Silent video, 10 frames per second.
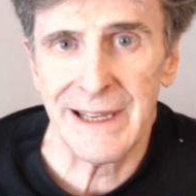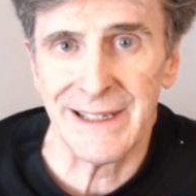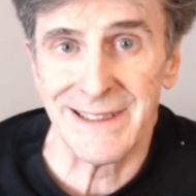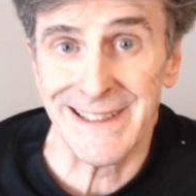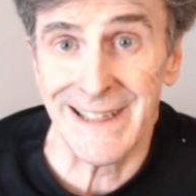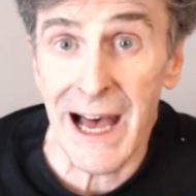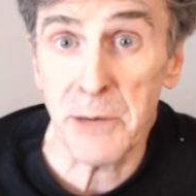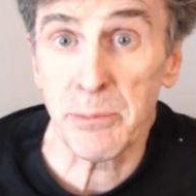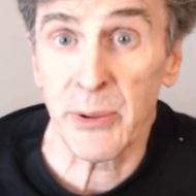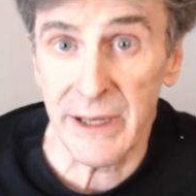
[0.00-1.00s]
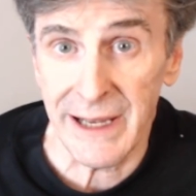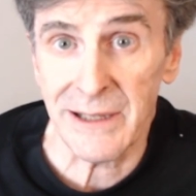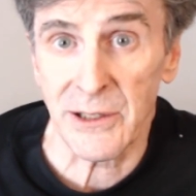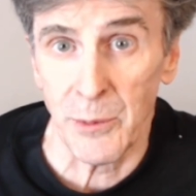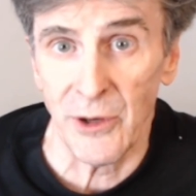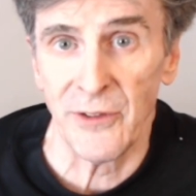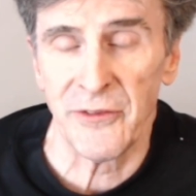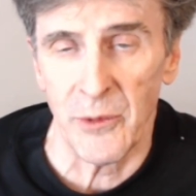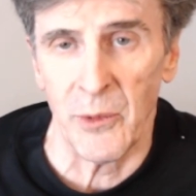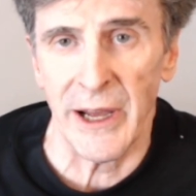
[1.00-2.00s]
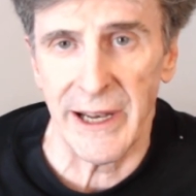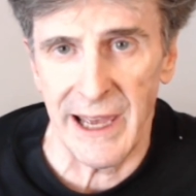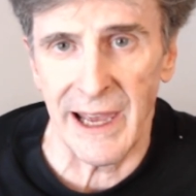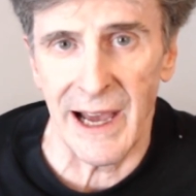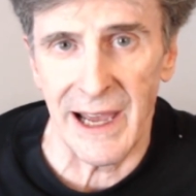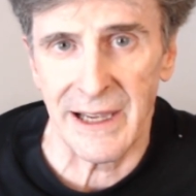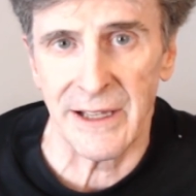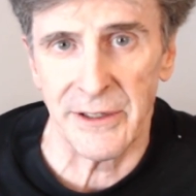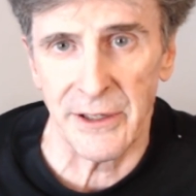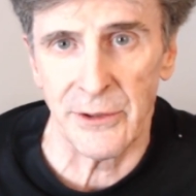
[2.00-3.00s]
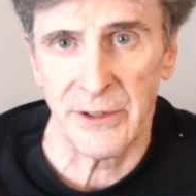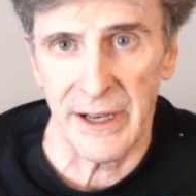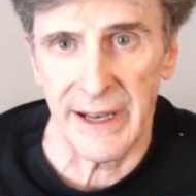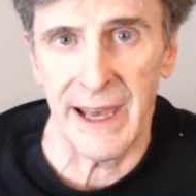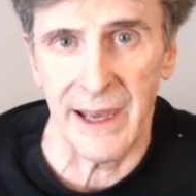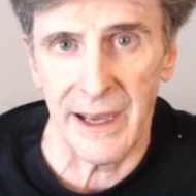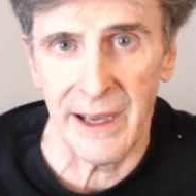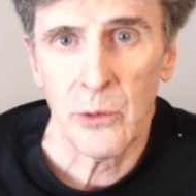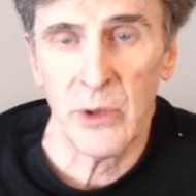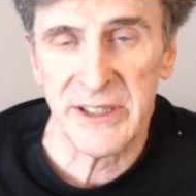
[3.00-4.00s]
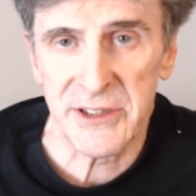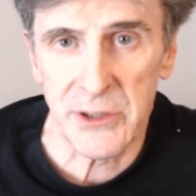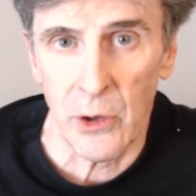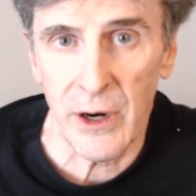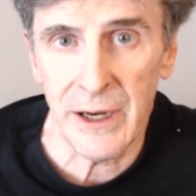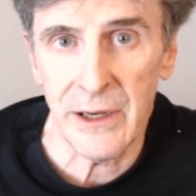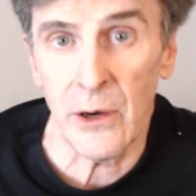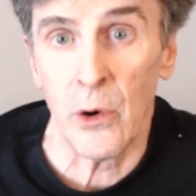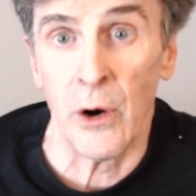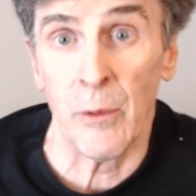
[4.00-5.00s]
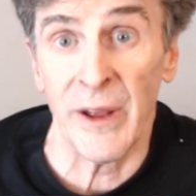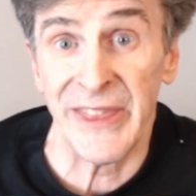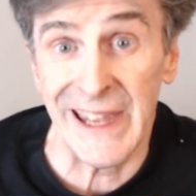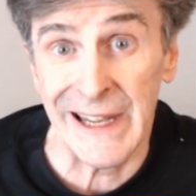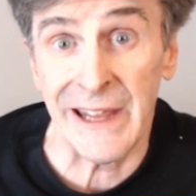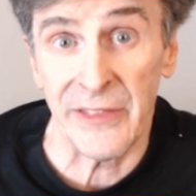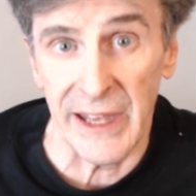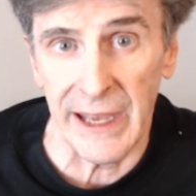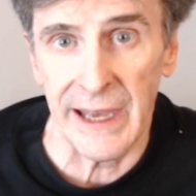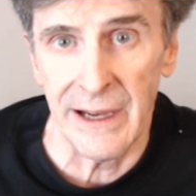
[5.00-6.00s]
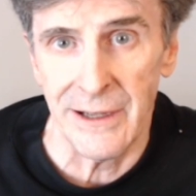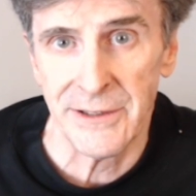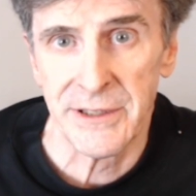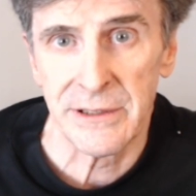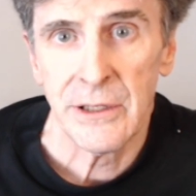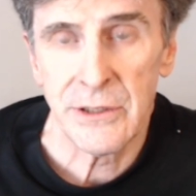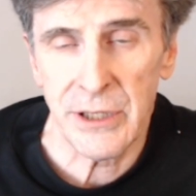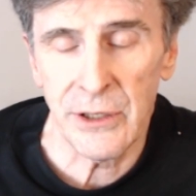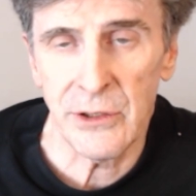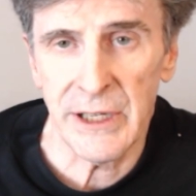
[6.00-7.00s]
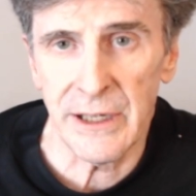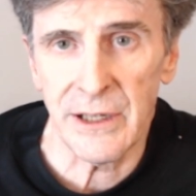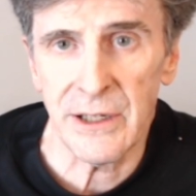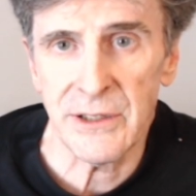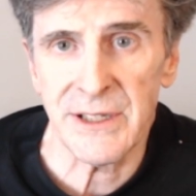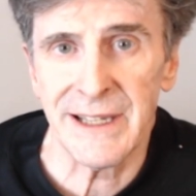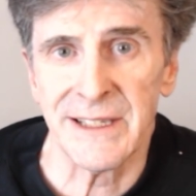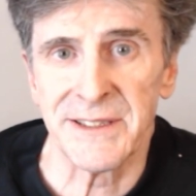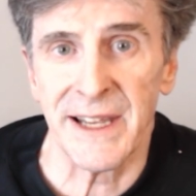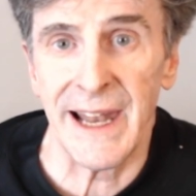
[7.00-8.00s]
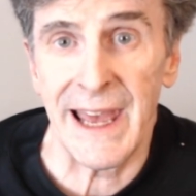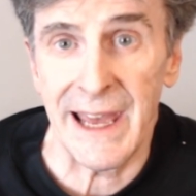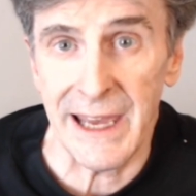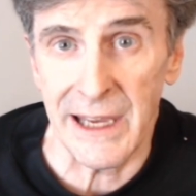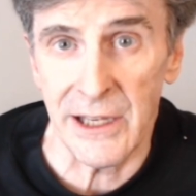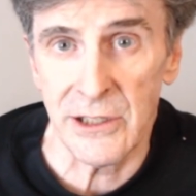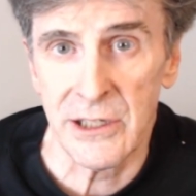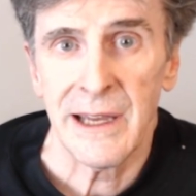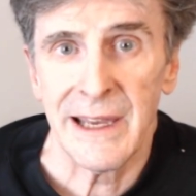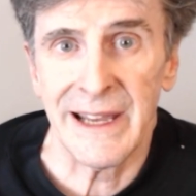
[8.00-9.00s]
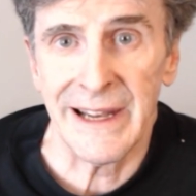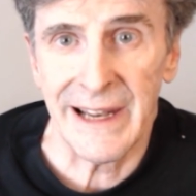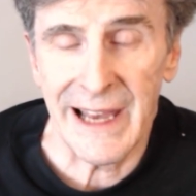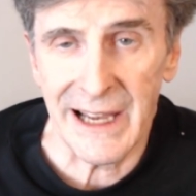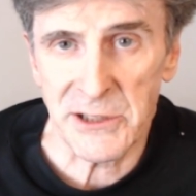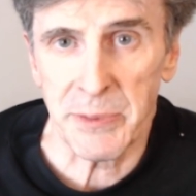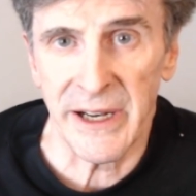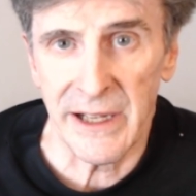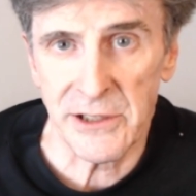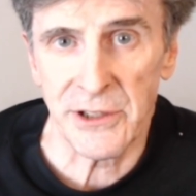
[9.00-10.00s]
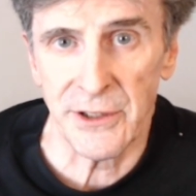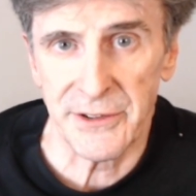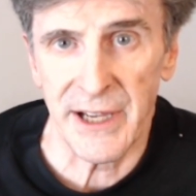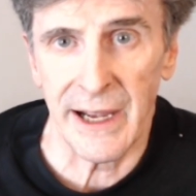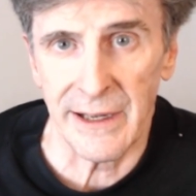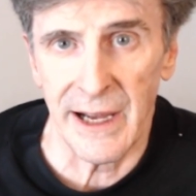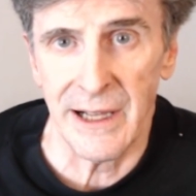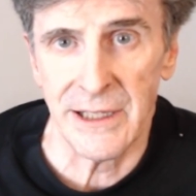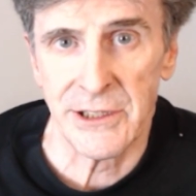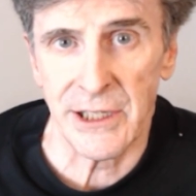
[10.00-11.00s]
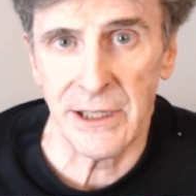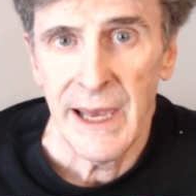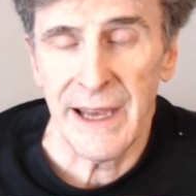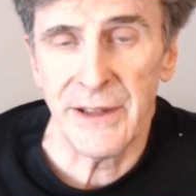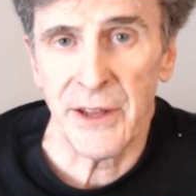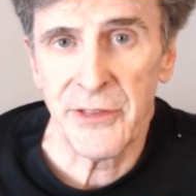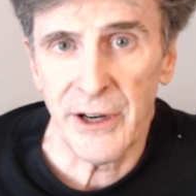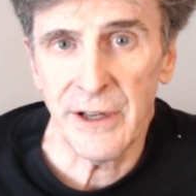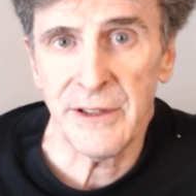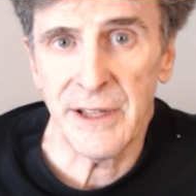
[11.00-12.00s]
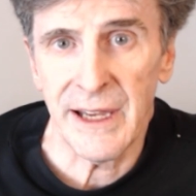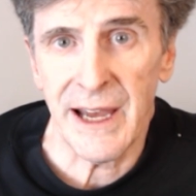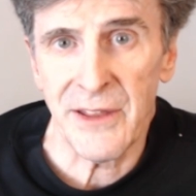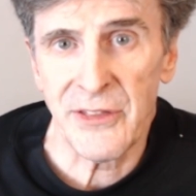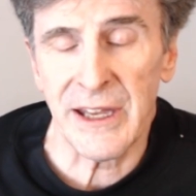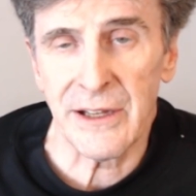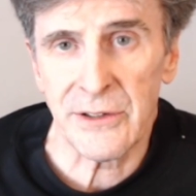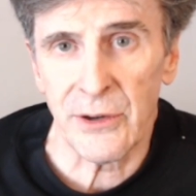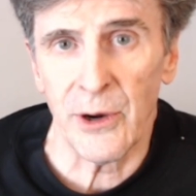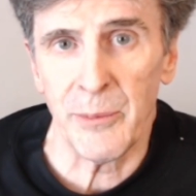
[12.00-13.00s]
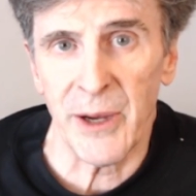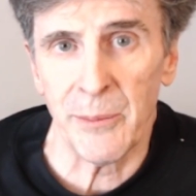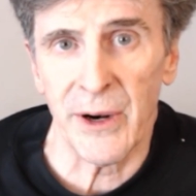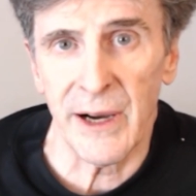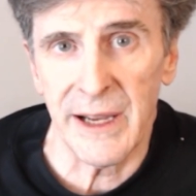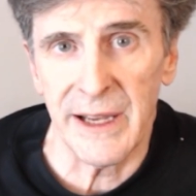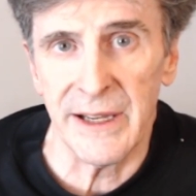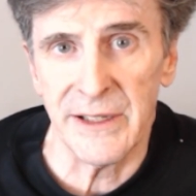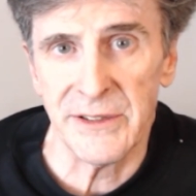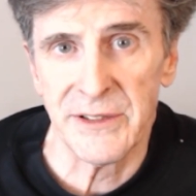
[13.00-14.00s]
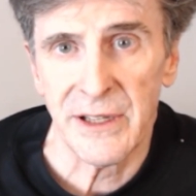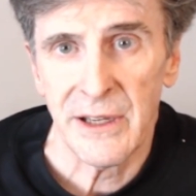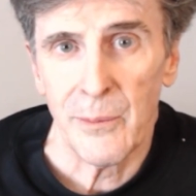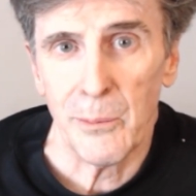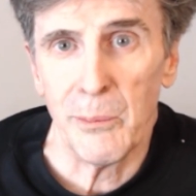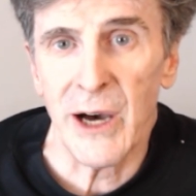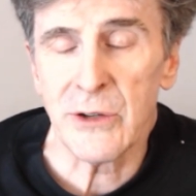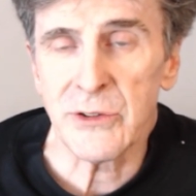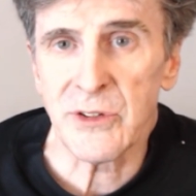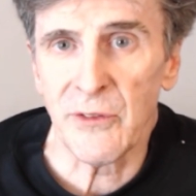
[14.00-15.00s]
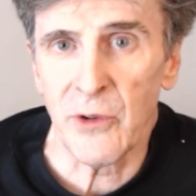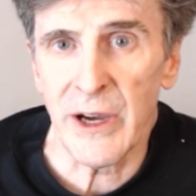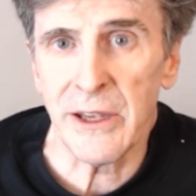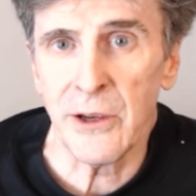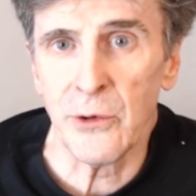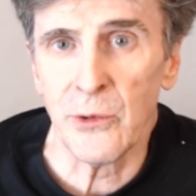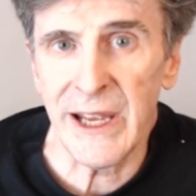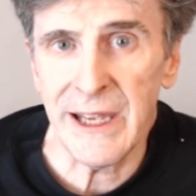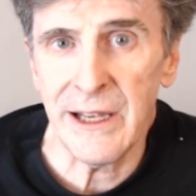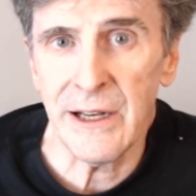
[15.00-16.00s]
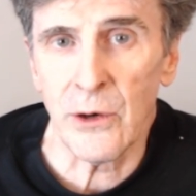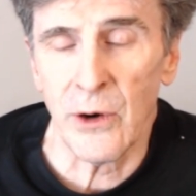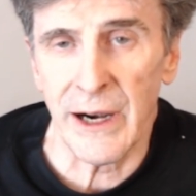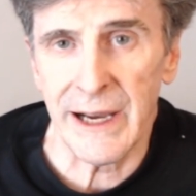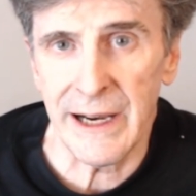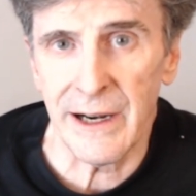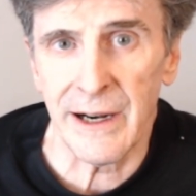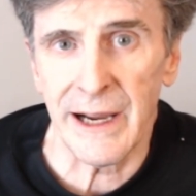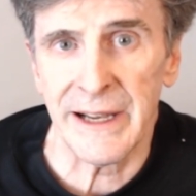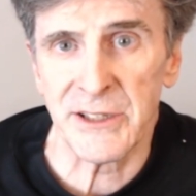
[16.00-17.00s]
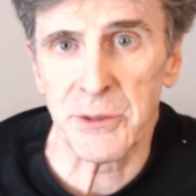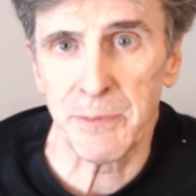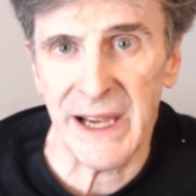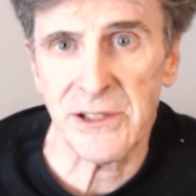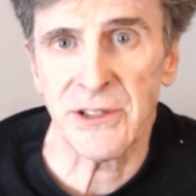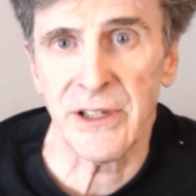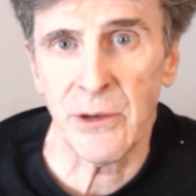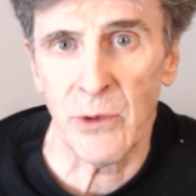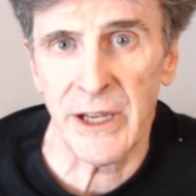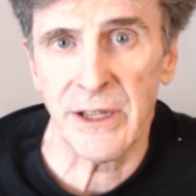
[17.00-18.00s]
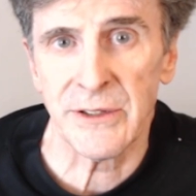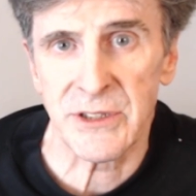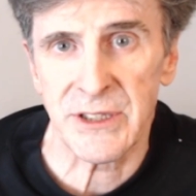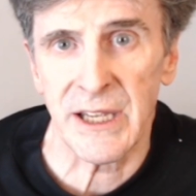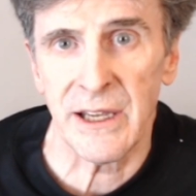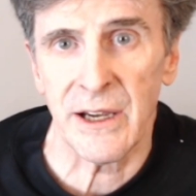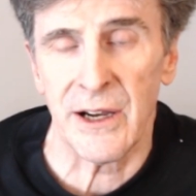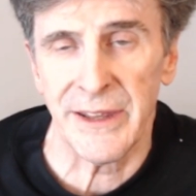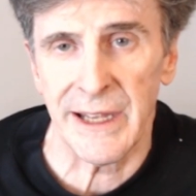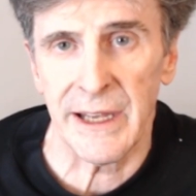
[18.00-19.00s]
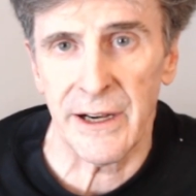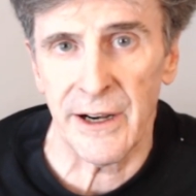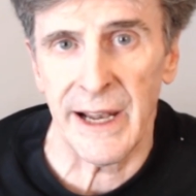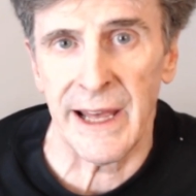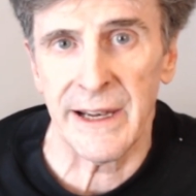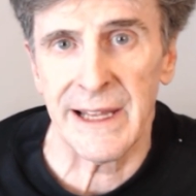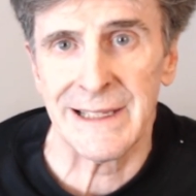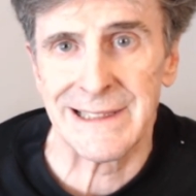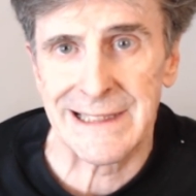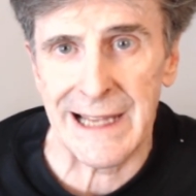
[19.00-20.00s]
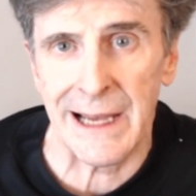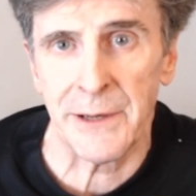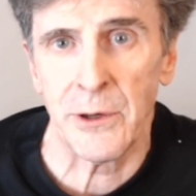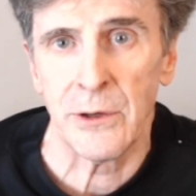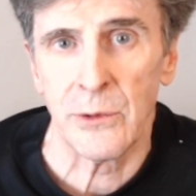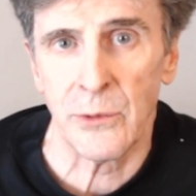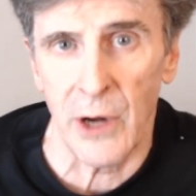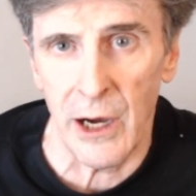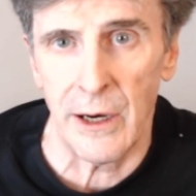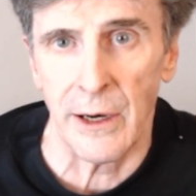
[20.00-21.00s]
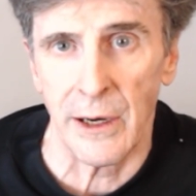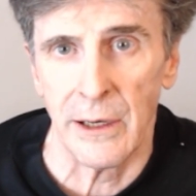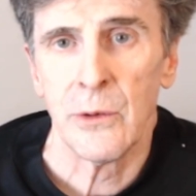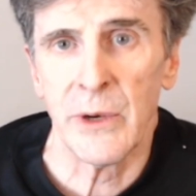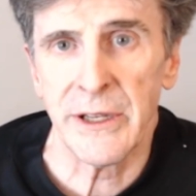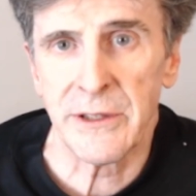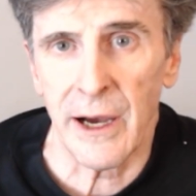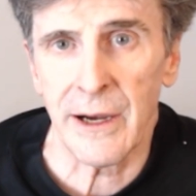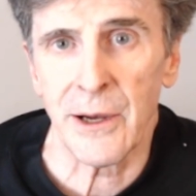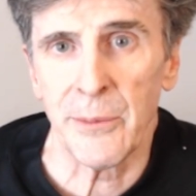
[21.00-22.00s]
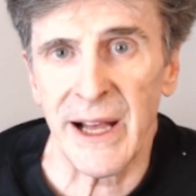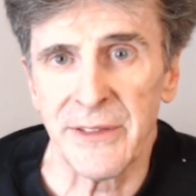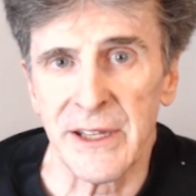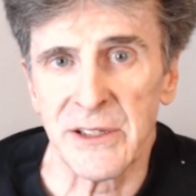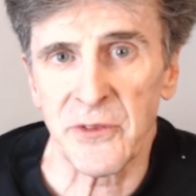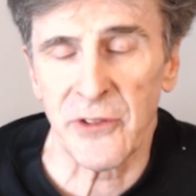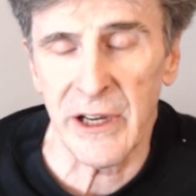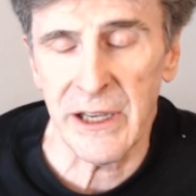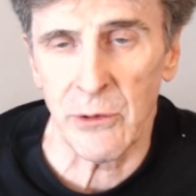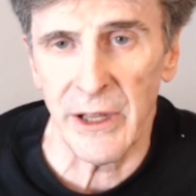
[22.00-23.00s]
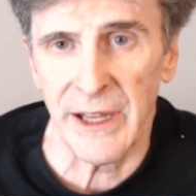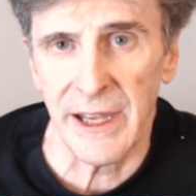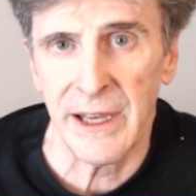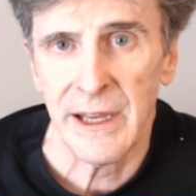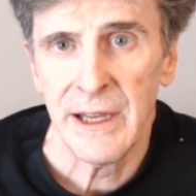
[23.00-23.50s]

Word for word: is not predictable from what A I can do today with Sora or with anything else. Two years is an age in an exponential technology. And the third thing I think to remember is most of what you read or hear, and especially what you see on the internet, is dead wrong. We talk about this frequently.